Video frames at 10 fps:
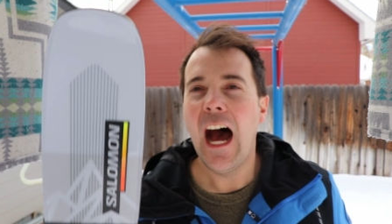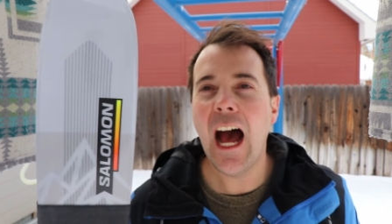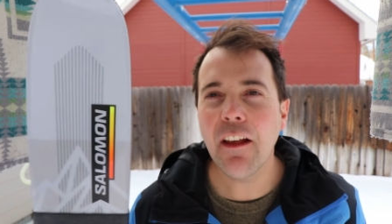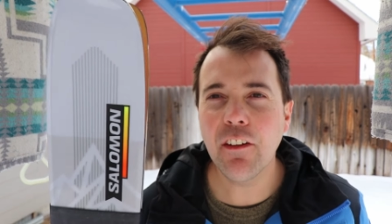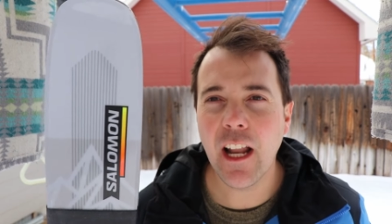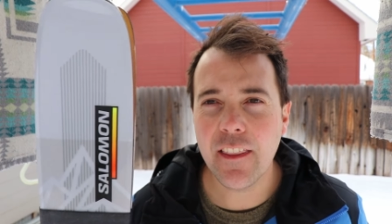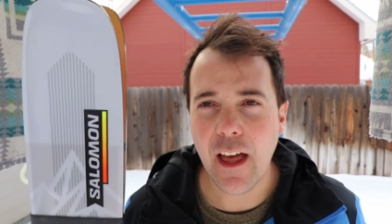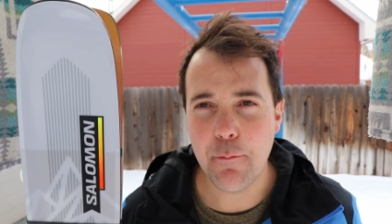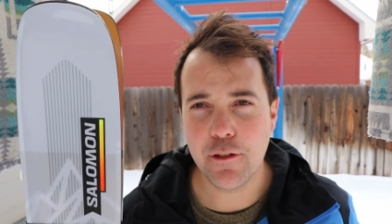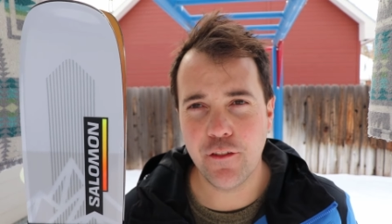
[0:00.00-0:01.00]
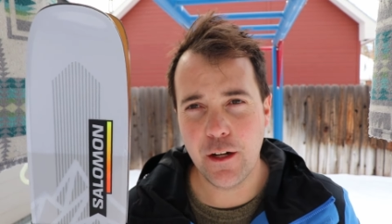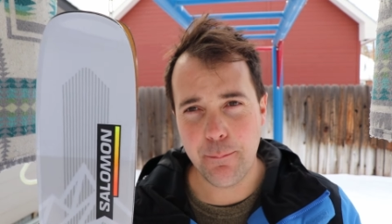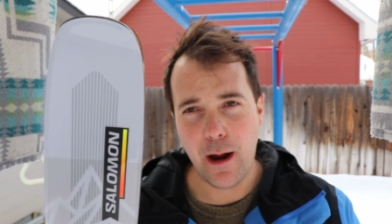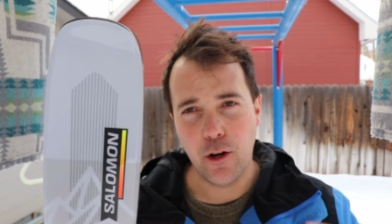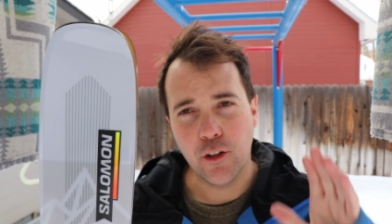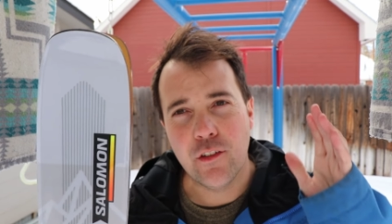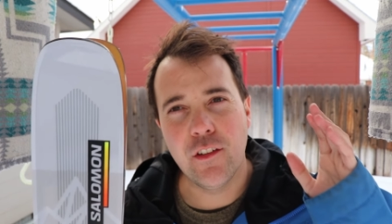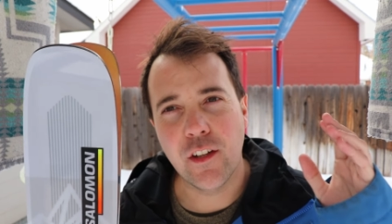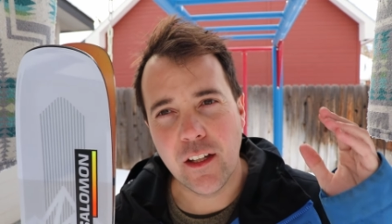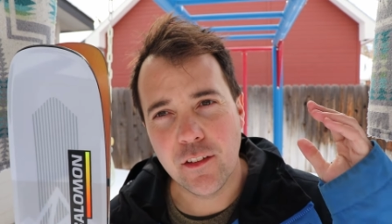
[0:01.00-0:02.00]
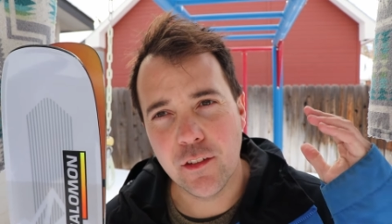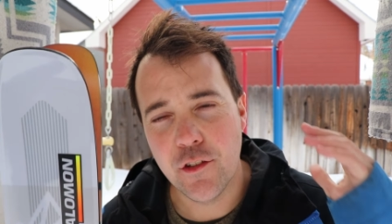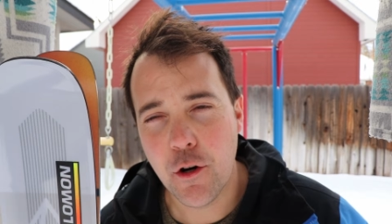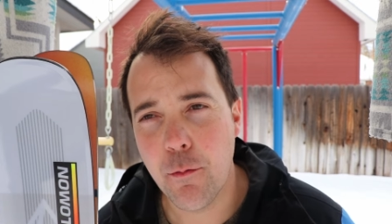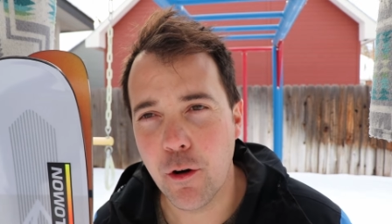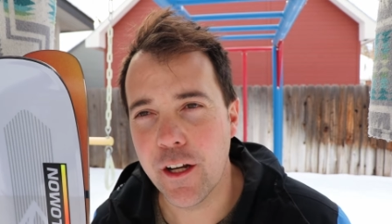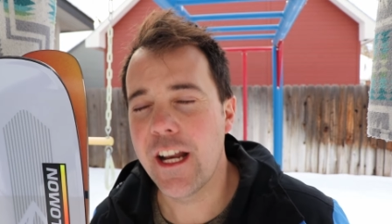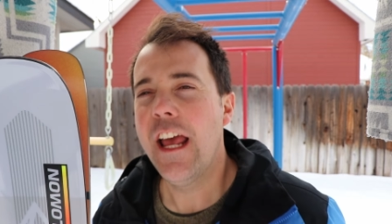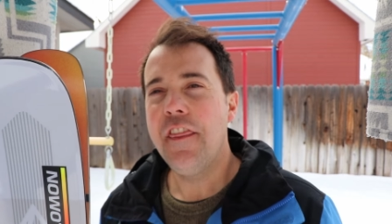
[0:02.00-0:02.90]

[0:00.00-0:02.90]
I haven't had that much fun in powder since I snowboarded.